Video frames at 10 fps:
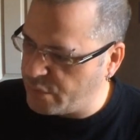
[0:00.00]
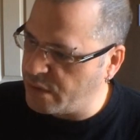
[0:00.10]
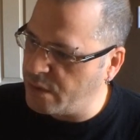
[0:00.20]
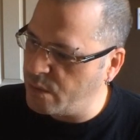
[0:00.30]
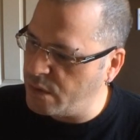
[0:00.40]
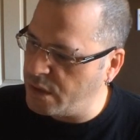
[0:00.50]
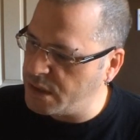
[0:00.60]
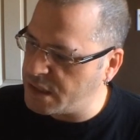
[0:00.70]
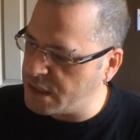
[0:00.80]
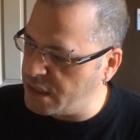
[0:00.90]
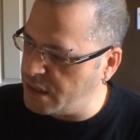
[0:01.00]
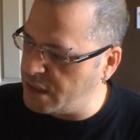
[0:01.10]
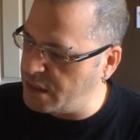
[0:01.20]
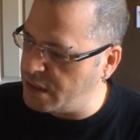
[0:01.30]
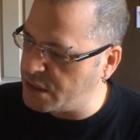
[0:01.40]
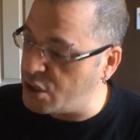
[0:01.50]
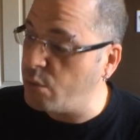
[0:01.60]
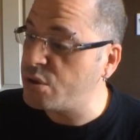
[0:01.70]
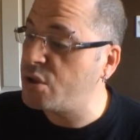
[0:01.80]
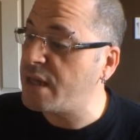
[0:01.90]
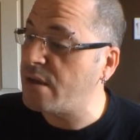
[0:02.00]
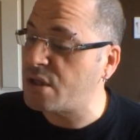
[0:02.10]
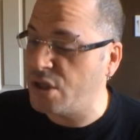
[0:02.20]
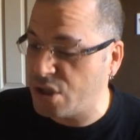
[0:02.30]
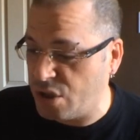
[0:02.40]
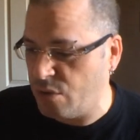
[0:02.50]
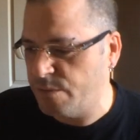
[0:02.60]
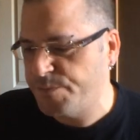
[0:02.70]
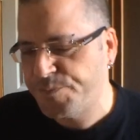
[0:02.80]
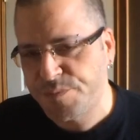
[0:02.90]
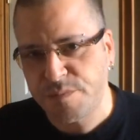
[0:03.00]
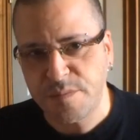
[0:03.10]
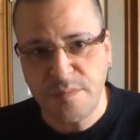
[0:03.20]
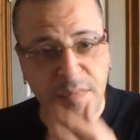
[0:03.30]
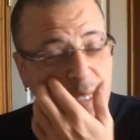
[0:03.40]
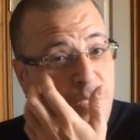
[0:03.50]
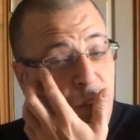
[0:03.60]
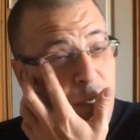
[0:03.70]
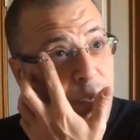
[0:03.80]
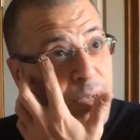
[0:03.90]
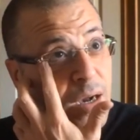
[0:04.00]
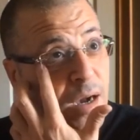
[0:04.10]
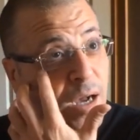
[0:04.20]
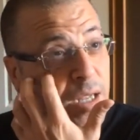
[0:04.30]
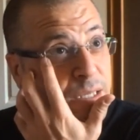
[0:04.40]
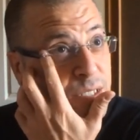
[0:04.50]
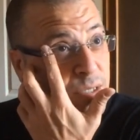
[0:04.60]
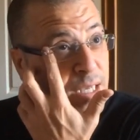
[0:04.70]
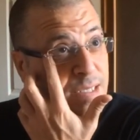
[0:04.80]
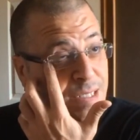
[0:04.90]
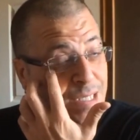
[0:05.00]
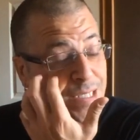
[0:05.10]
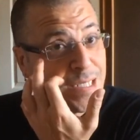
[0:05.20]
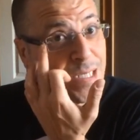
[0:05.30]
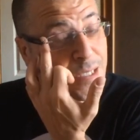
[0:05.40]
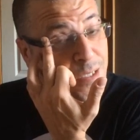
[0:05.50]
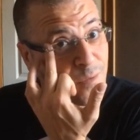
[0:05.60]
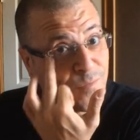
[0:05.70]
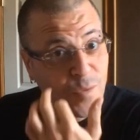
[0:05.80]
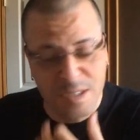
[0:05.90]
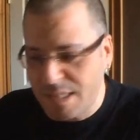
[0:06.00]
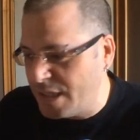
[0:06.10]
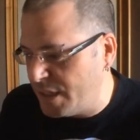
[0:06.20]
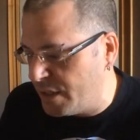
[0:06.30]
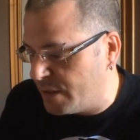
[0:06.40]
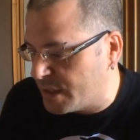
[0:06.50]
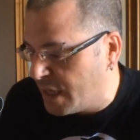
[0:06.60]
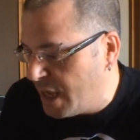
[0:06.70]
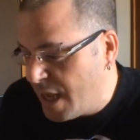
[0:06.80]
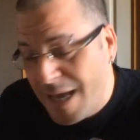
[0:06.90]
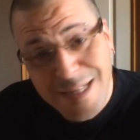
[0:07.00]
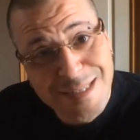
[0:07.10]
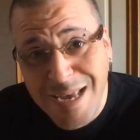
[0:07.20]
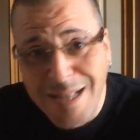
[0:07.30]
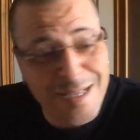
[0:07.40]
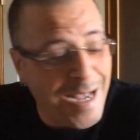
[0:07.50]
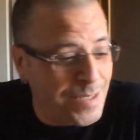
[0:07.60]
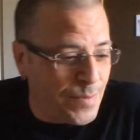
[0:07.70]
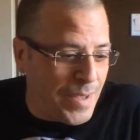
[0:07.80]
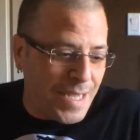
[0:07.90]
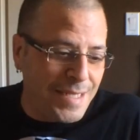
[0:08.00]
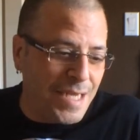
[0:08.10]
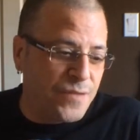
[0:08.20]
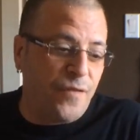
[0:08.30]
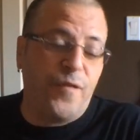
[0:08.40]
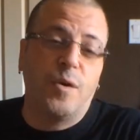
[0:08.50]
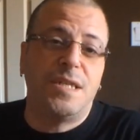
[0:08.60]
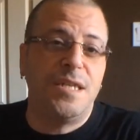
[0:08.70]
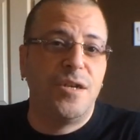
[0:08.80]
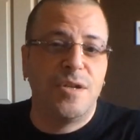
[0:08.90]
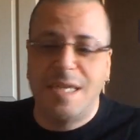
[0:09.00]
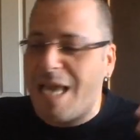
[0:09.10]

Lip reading: BerlinWood since, nope, 2002. So they're coming on 2016, so 14 years. Insane. The guy's been making decks for 14 years.